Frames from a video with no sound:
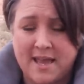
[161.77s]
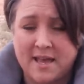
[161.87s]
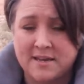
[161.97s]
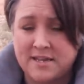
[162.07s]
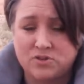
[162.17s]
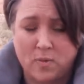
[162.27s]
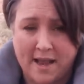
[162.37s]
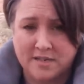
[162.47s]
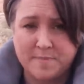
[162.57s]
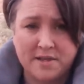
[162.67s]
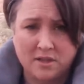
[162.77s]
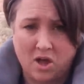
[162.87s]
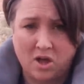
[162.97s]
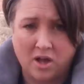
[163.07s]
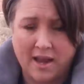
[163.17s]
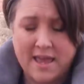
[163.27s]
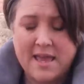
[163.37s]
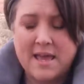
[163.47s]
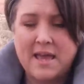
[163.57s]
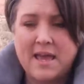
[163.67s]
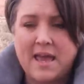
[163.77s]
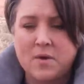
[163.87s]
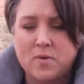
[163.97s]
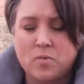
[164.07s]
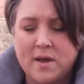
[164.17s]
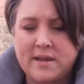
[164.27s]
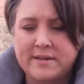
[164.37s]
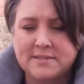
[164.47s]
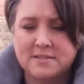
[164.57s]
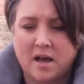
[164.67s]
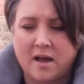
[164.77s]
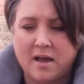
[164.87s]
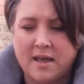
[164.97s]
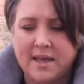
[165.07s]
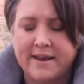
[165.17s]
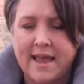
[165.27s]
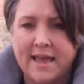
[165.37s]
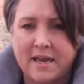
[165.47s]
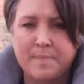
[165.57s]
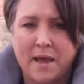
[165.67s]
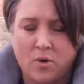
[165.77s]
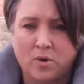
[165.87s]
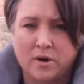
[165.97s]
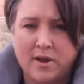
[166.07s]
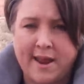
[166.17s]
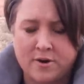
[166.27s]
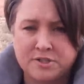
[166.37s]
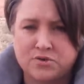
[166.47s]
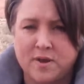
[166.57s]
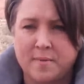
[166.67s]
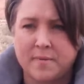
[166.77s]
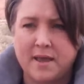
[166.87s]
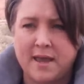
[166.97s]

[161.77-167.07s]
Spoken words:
And he dragged me along, and we went in and saw an Eddie Bauer Airstream.